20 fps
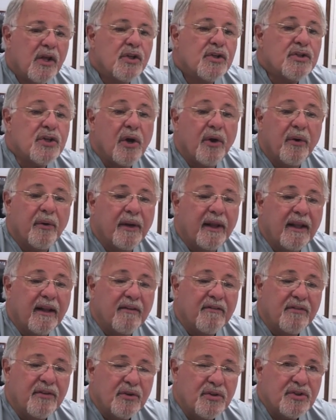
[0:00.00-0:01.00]
So
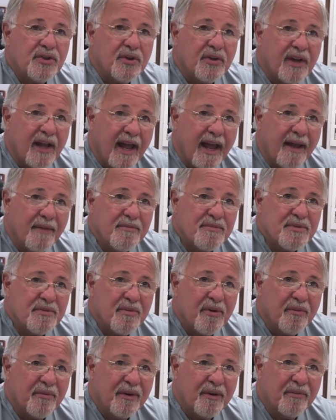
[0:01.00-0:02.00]
in future times,
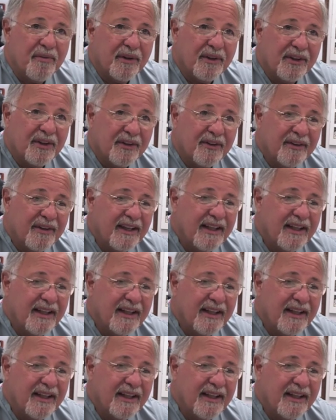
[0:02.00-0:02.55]
what we will do